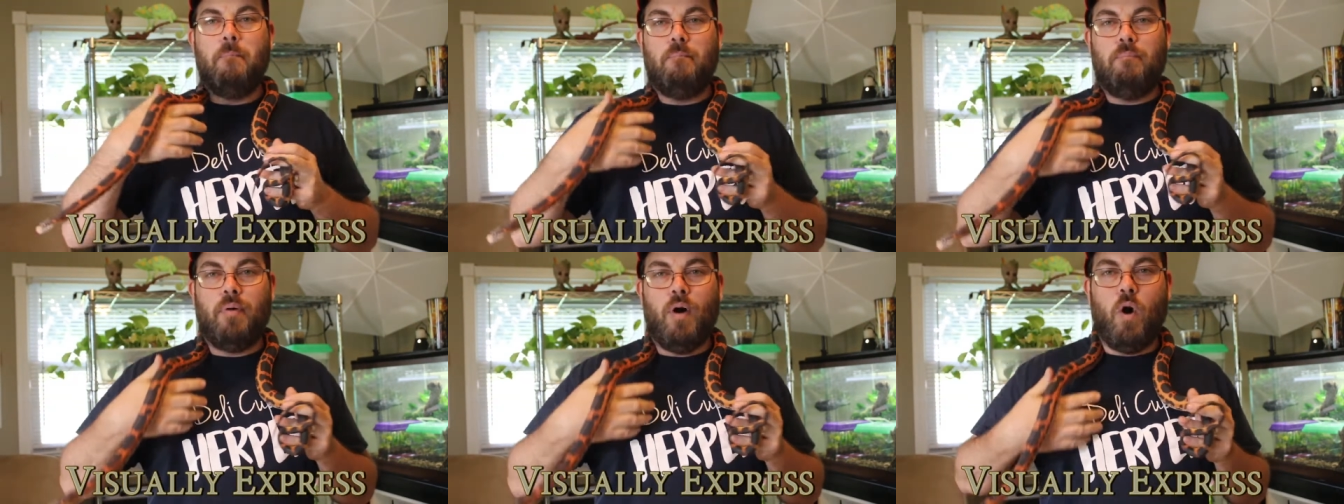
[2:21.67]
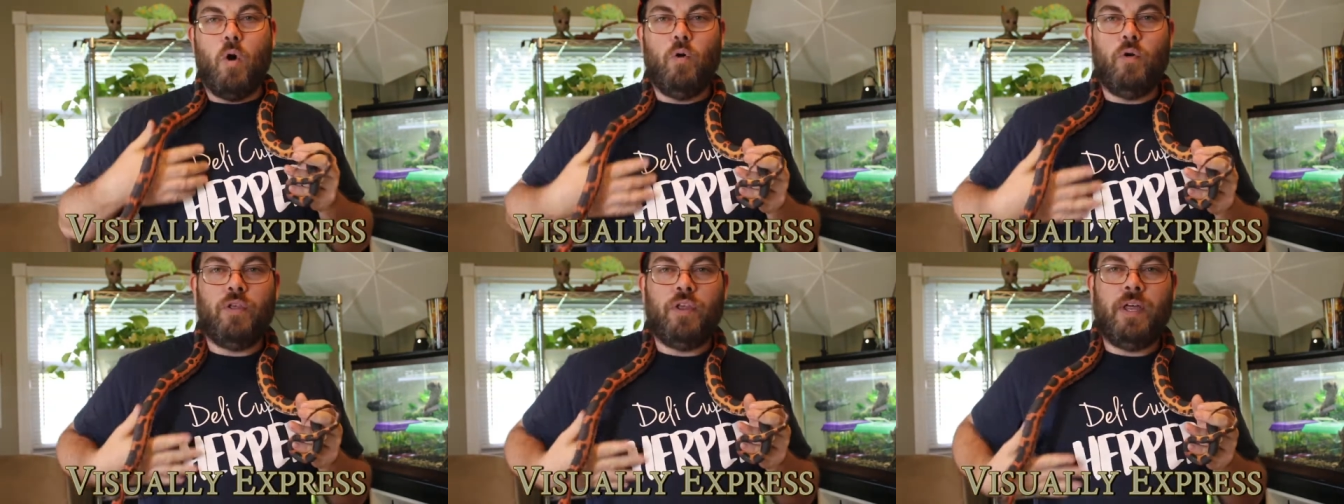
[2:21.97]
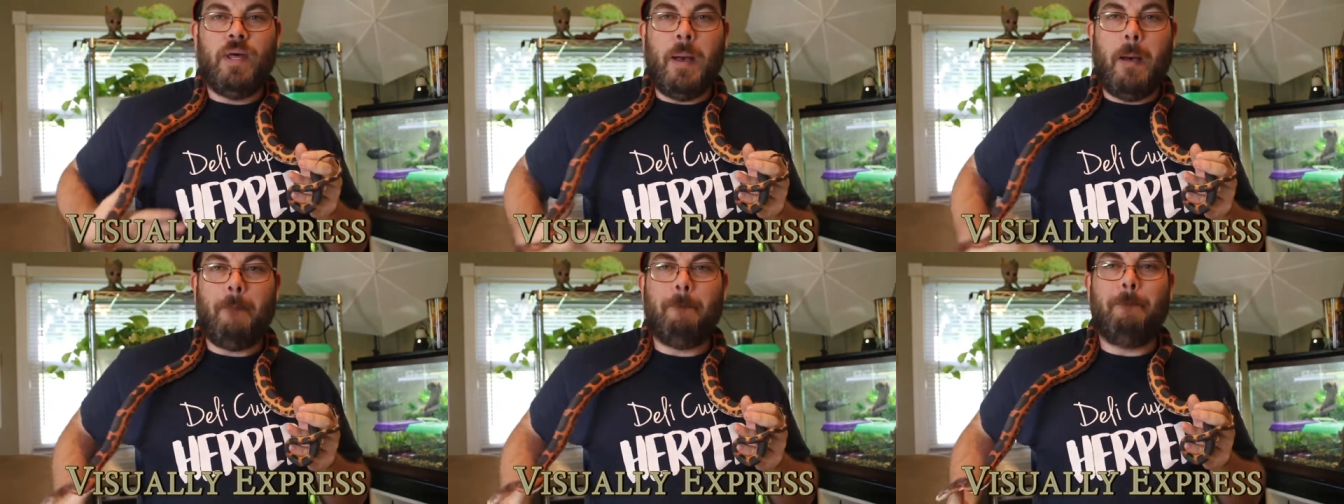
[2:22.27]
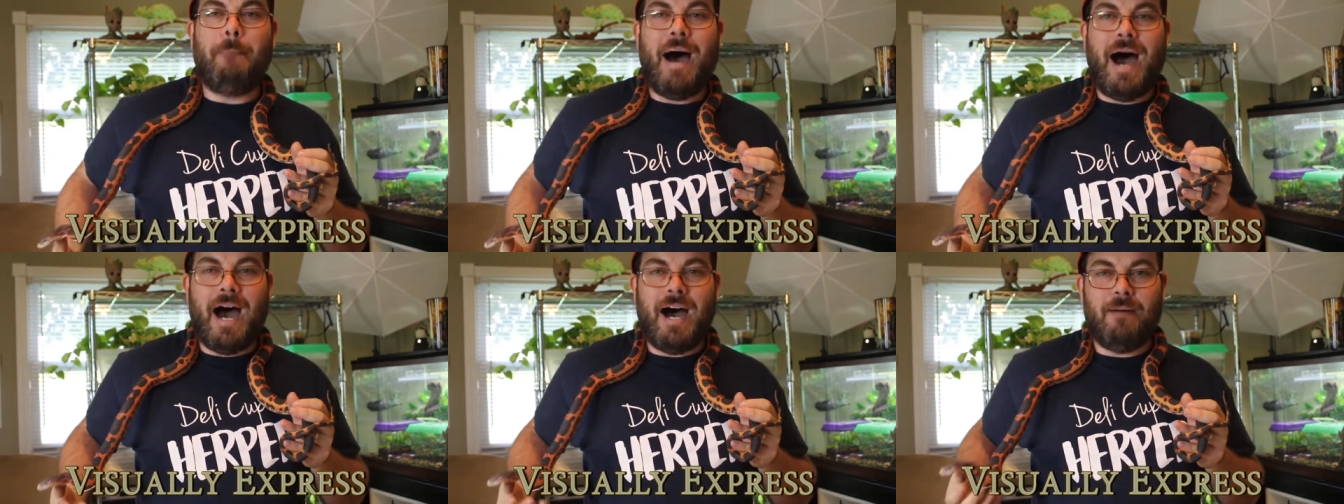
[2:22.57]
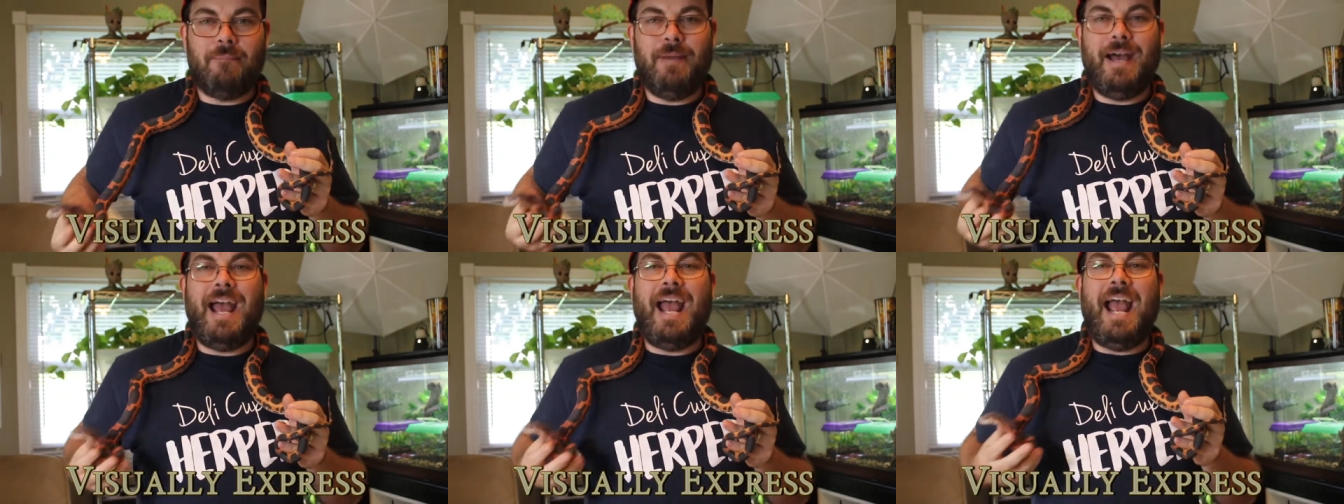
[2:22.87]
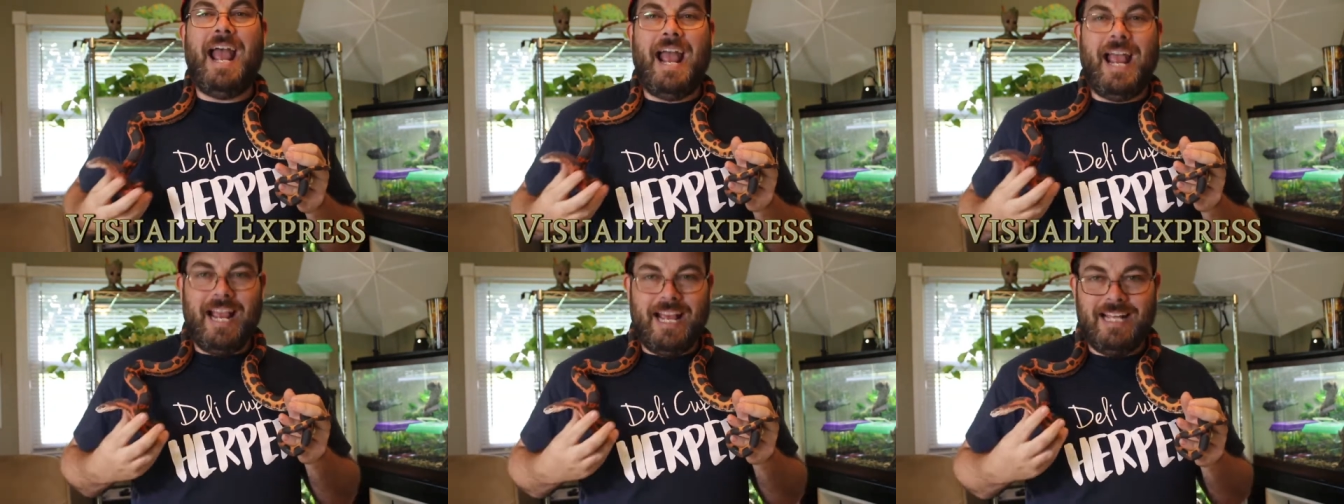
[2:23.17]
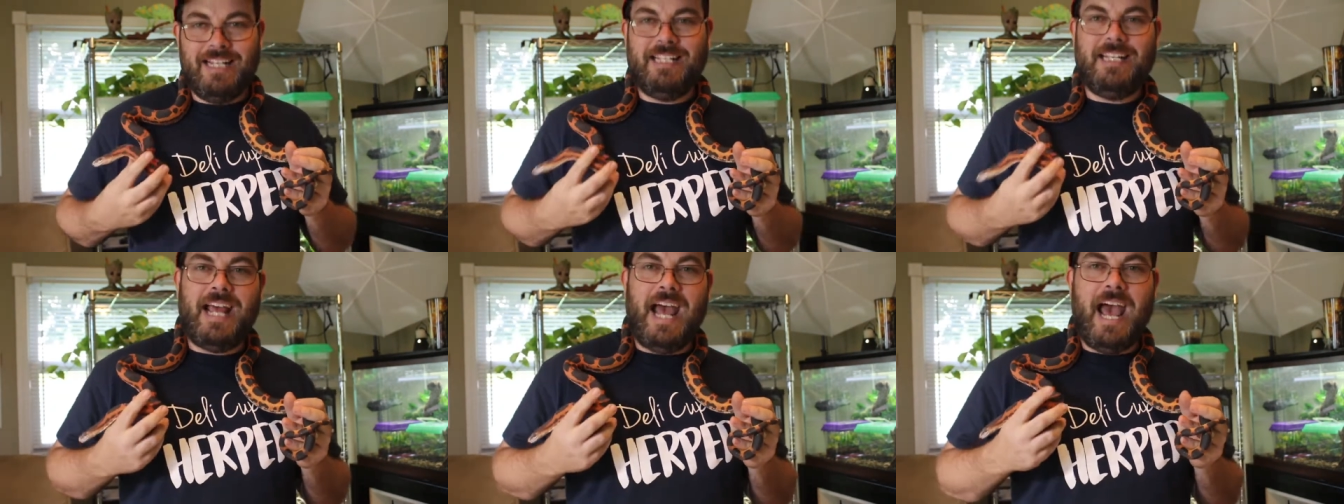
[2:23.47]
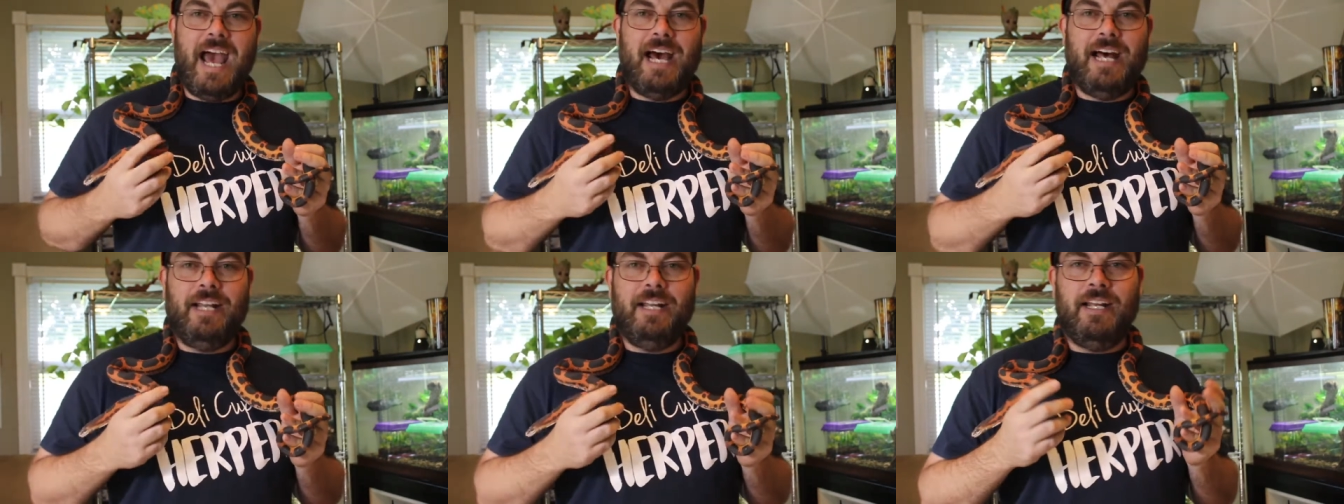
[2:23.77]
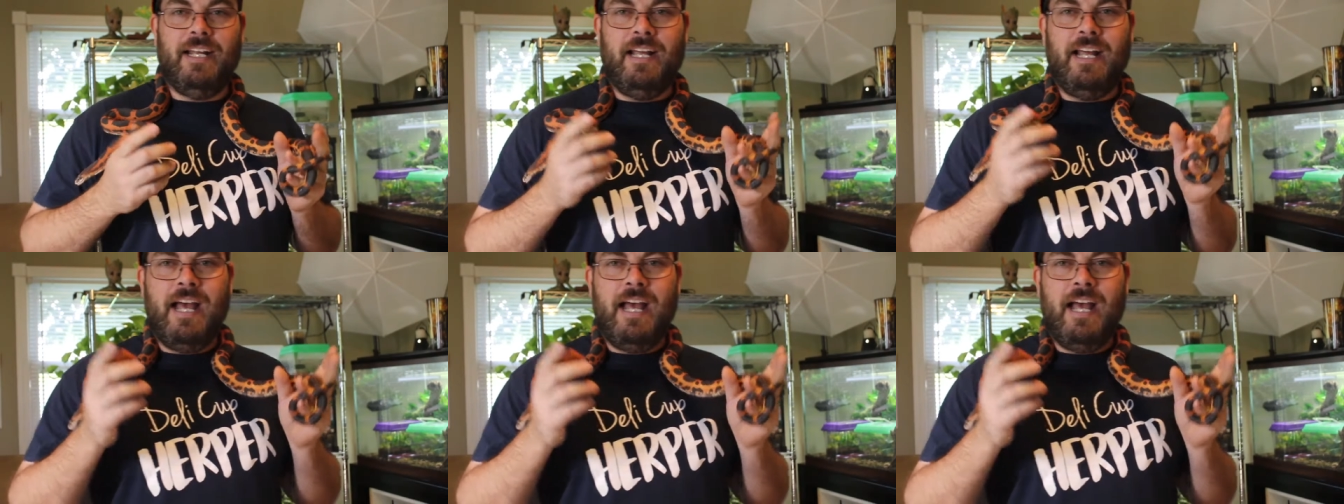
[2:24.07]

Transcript: both mom and dad